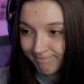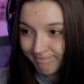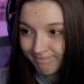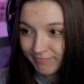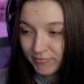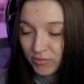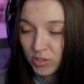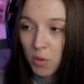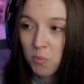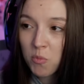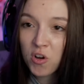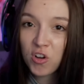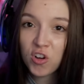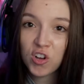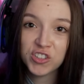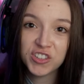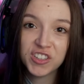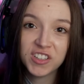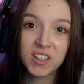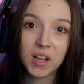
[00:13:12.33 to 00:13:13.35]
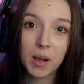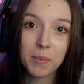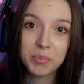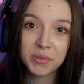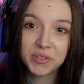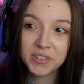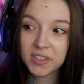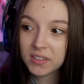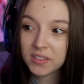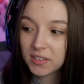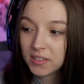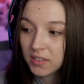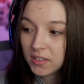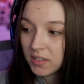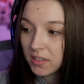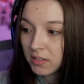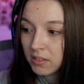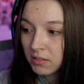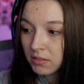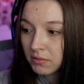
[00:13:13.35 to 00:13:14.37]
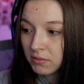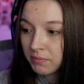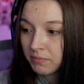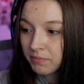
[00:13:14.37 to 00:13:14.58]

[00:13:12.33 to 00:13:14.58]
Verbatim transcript: Someone got decapitated again.